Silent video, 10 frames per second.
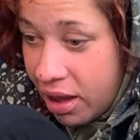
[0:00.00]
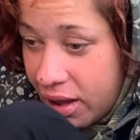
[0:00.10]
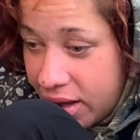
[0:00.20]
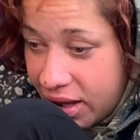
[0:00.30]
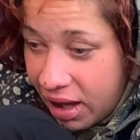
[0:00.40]

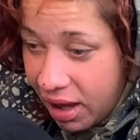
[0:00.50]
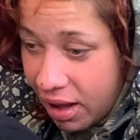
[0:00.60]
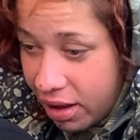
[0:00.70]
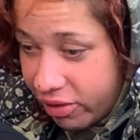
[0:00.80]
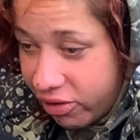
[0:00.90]

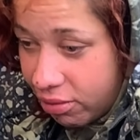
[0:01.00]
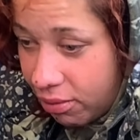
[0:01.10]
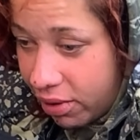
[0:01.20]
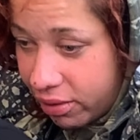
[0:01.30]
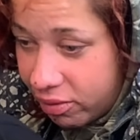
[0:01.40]
Yeah, I just
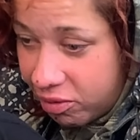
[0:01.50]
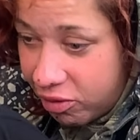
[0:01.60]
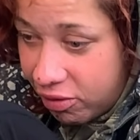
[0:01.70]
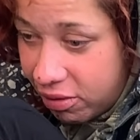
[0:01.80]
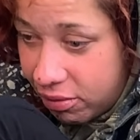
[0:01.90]
want to
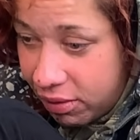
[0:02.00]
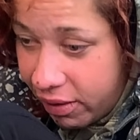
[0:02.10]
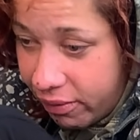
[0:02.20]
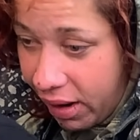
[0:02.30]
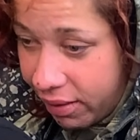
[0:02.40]
just get
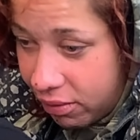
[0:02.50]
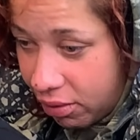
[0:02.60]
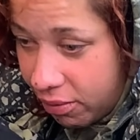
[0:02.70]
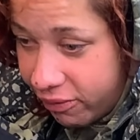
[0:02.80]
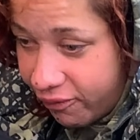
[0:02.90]
right, you
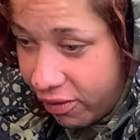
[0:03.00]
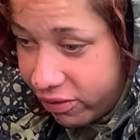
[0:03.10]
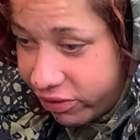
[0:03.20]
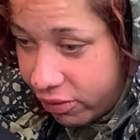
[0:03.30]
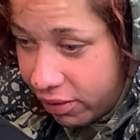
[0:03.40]
know, before
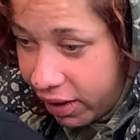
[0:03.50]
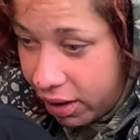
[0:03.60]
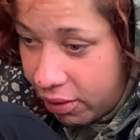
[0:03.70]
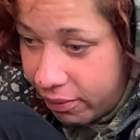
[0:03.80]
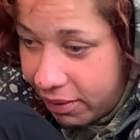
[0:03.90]
it's too late,
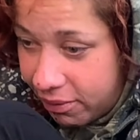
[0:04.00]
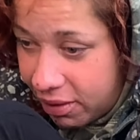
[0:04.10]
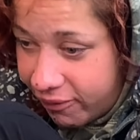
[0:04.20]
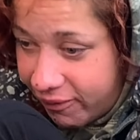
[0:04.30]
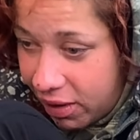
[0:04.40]
or maybe
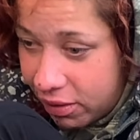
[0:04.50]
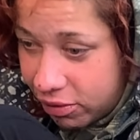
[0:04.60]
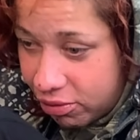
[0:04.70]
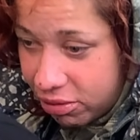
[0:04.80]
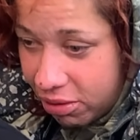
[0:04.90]
if I
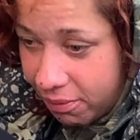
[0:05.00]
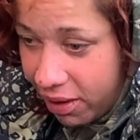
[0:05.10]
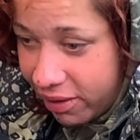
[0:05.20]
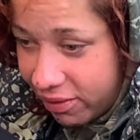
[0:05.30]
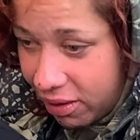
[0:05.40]
lose
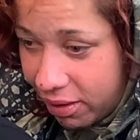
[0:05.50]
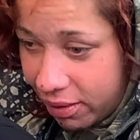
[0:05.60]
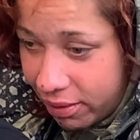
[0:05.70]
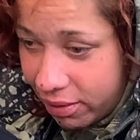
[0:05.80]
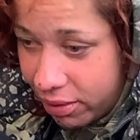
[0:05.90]
somebody that
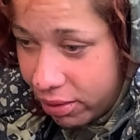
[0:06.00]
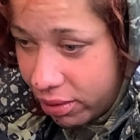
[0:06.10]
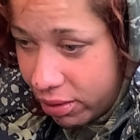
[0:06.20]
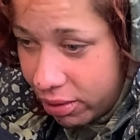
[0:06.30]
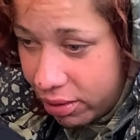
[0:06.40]

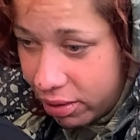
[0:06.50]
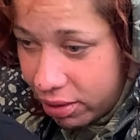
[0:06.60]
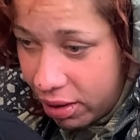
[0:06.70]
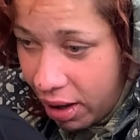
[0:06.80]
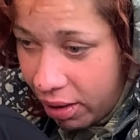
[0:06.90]

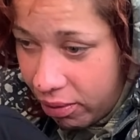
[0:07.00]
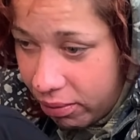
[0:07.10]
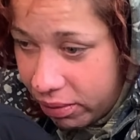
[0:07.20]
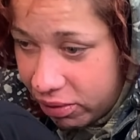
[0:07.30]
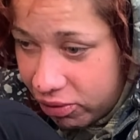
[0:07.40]
I don't
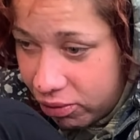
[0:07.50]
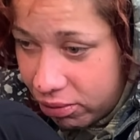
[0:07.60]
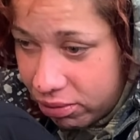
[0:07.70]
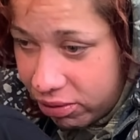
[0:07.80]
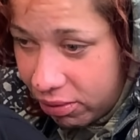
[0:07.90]
want to
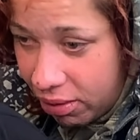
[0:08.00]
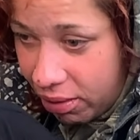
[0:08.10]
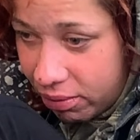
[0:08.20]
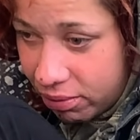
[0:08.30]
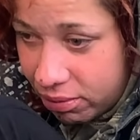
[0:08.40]
lose, you
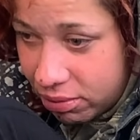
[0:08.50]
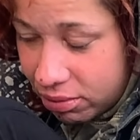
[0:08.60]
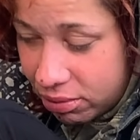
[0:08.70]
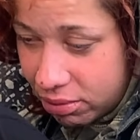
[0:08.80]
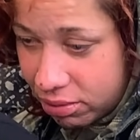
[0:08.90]
know,
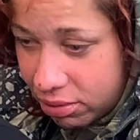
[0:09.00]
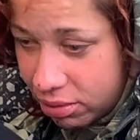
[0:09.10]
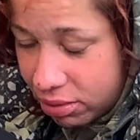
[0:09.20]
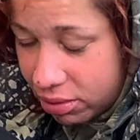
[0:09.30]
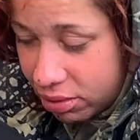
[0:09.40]

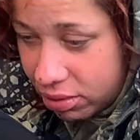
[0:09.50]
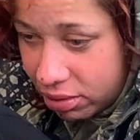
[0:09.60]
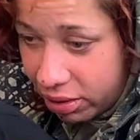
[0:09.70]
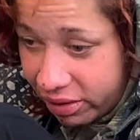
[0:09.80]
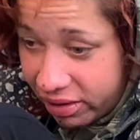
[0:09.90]

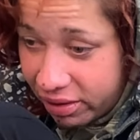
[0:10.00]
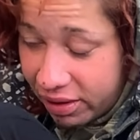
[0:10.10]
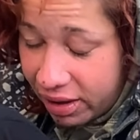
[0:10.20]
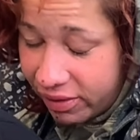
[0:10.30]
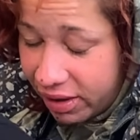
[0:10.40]
because
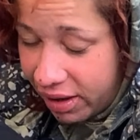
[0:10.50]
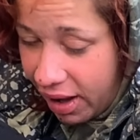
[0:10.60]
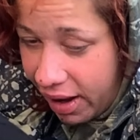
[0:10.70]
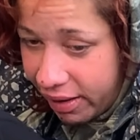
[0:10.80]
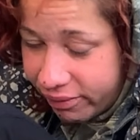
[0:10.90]
they
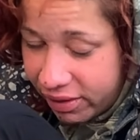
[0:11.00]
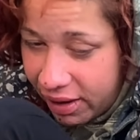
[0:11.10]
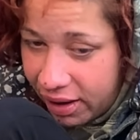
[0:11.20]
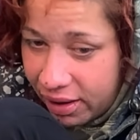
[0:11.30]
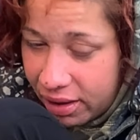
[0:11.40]
die every
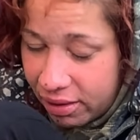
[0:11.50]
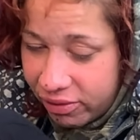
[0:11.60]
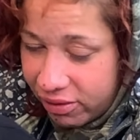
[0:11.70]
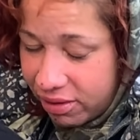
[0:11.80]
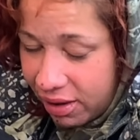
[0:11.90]
day, and
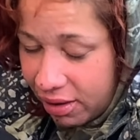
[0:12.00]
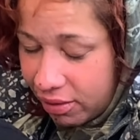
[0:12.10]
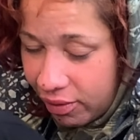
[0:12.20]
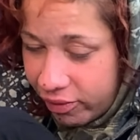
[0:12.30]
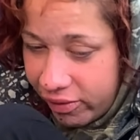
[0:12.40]
it's just getting
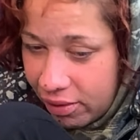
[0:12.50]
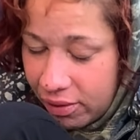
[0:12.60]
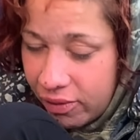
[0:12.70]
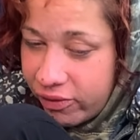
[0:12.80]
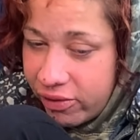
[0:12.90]
closer and
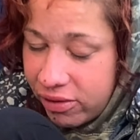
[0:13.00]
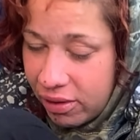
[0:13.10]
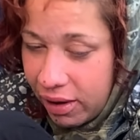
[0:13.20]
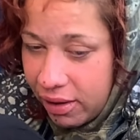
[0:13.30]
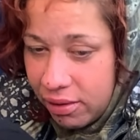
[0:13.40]
closer to
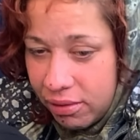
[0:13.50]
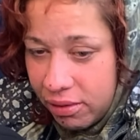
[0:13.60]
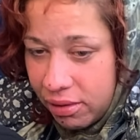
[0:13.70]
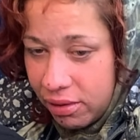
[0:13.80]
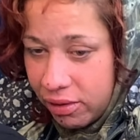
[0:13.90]
like
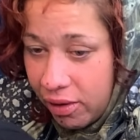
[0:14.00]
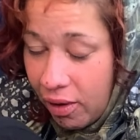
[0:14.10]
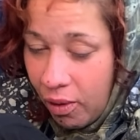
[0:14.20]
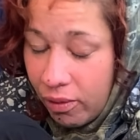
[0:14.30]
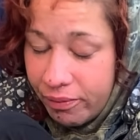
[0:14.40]

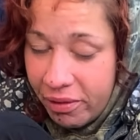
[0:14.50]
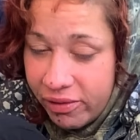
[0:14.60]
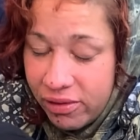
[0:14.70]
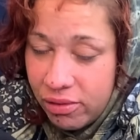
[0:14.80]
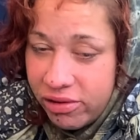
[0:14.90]
your own
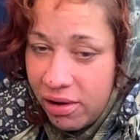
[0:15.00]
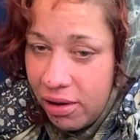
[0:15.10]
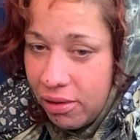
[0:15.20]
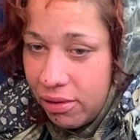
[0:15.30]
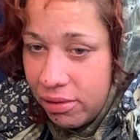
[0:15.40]
personal
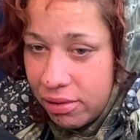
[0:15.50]
circle,